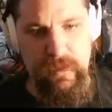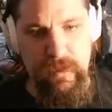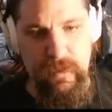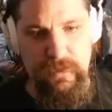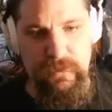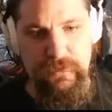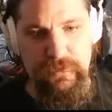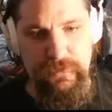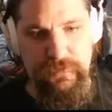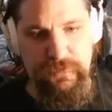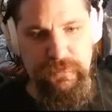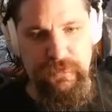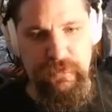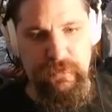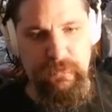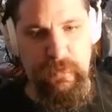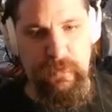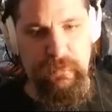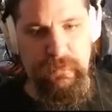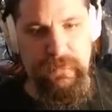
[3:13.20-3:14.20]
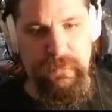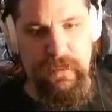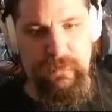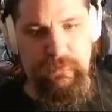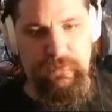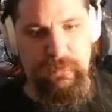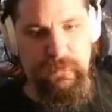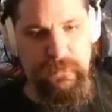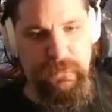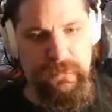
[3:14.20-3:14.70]
Just shoot him over there
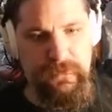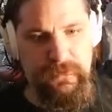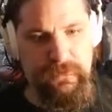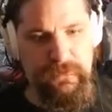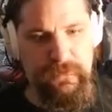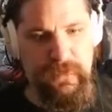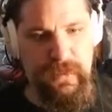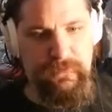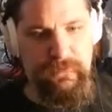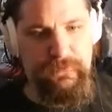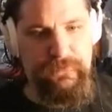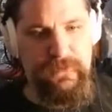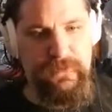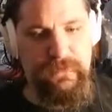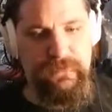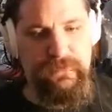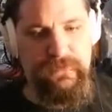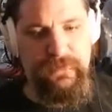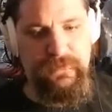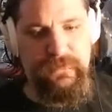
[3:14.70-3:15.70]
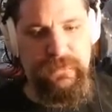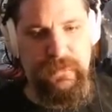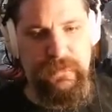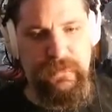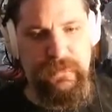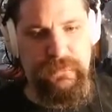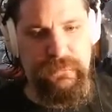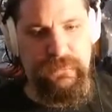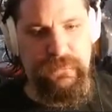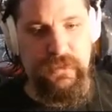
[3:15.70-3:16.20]
from a good safe distance, at
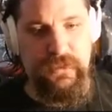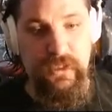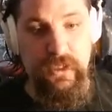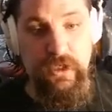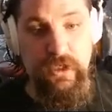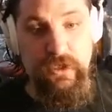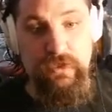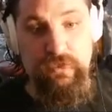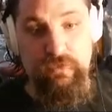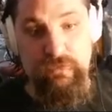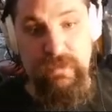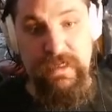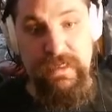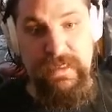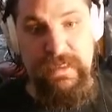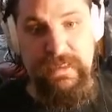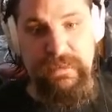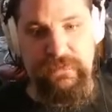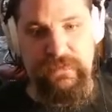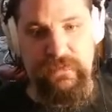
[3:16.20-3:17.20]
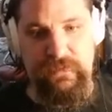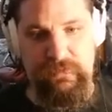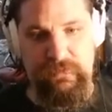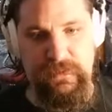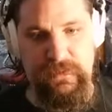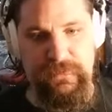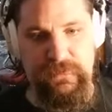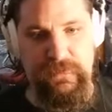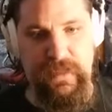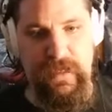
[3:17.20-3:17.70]
least
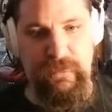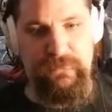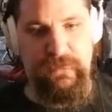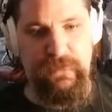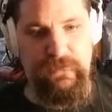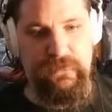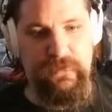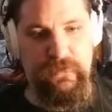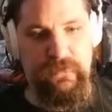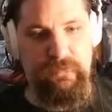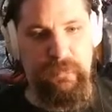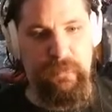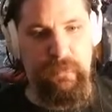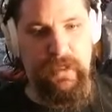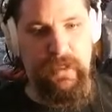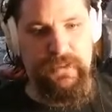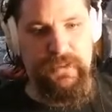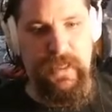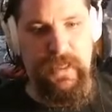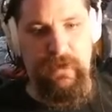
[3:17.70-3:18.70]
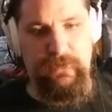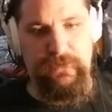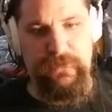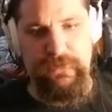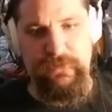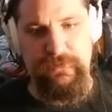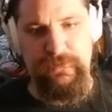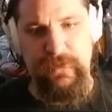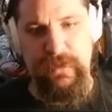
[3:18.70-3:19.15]
reasonably safe distance, but watch out.